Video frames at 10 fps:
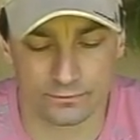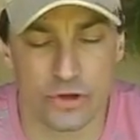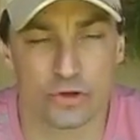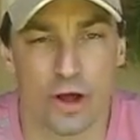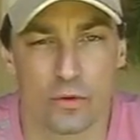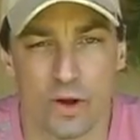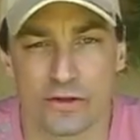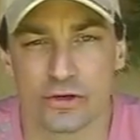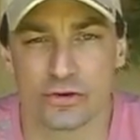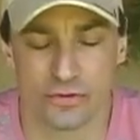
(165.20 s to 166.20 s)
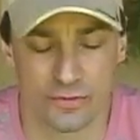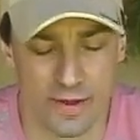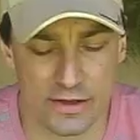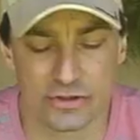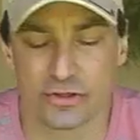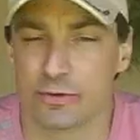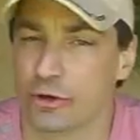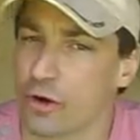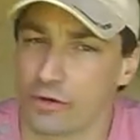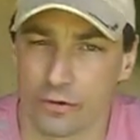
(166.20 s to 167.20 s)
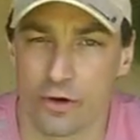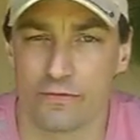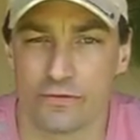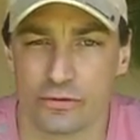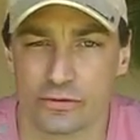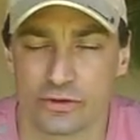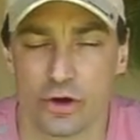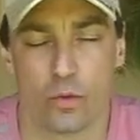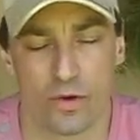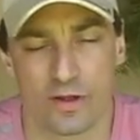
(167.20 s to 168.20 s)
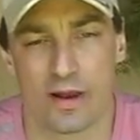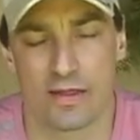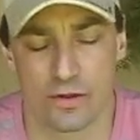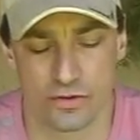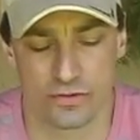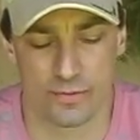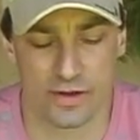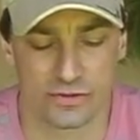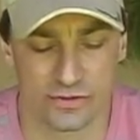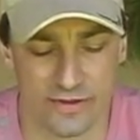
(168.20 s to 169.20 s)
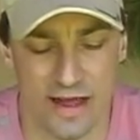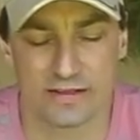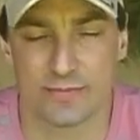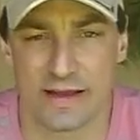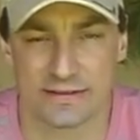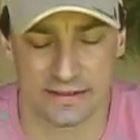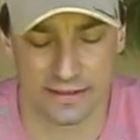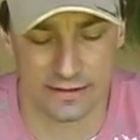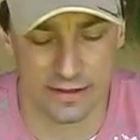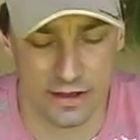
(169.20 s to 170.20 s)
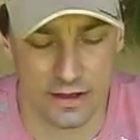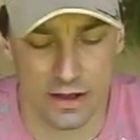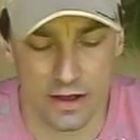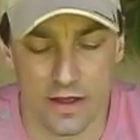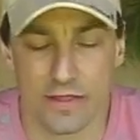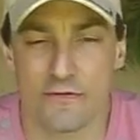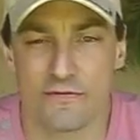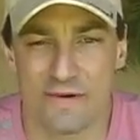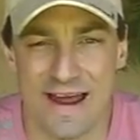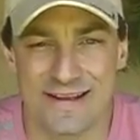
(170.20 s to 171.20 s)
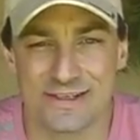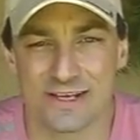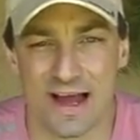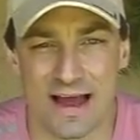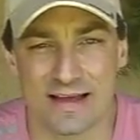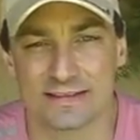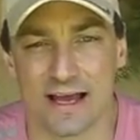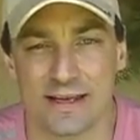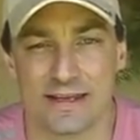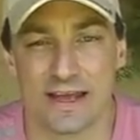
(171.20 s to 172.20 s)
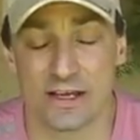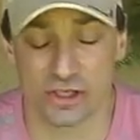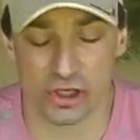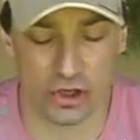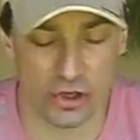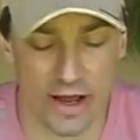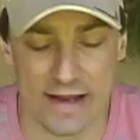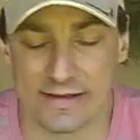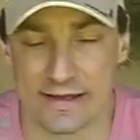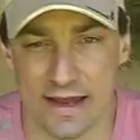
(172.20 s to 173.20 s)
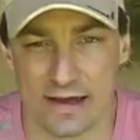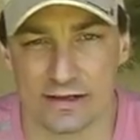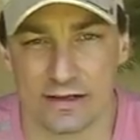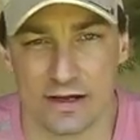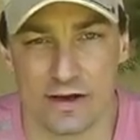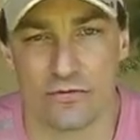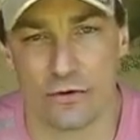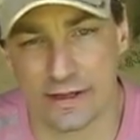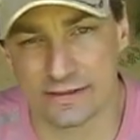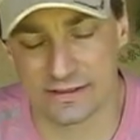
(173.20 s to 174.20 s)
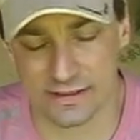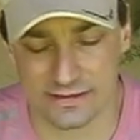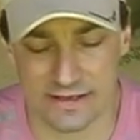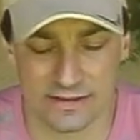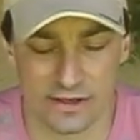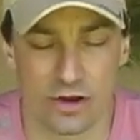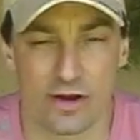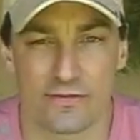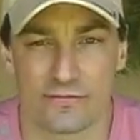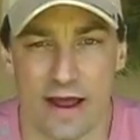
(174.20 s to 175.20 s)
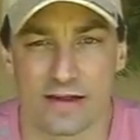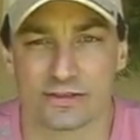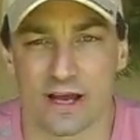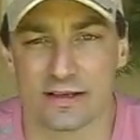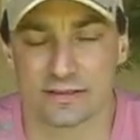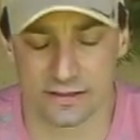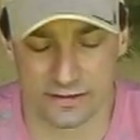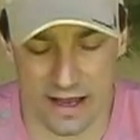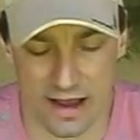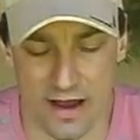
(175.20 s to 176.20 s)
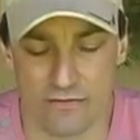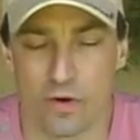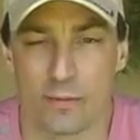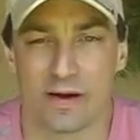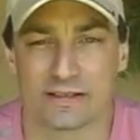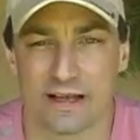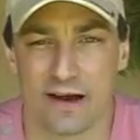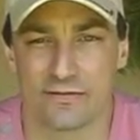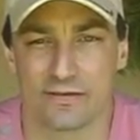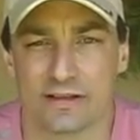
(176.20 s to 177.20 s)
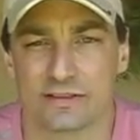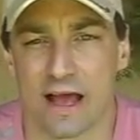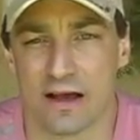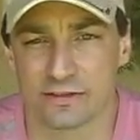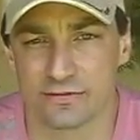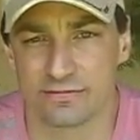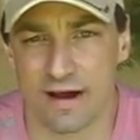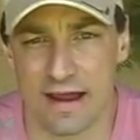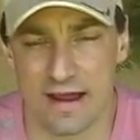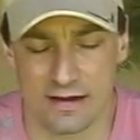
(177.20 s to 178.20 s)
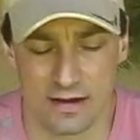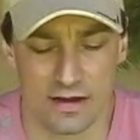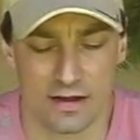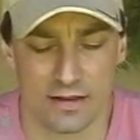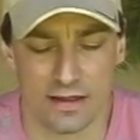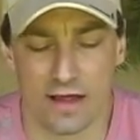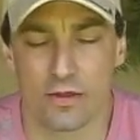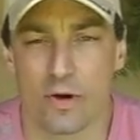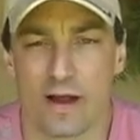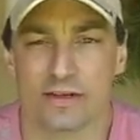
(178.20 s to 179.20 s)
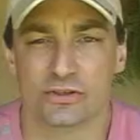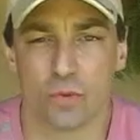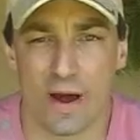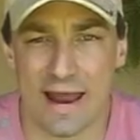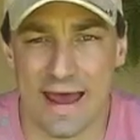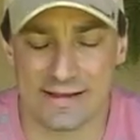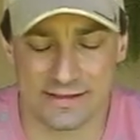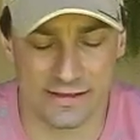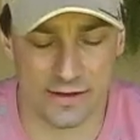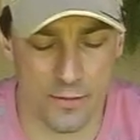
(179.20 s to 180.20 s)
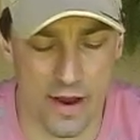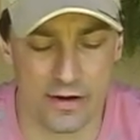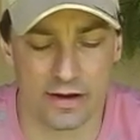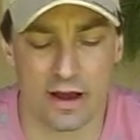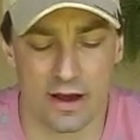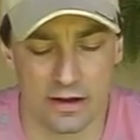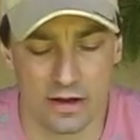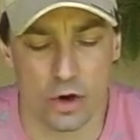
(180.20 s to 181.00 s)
You don't want your youth ministry to be confused with another youth ministry. That's basically. The franchise idea is a good idea. For instance, there's a lot of franchises. I have one myself. It's House of Fire. The other one is 180 in America,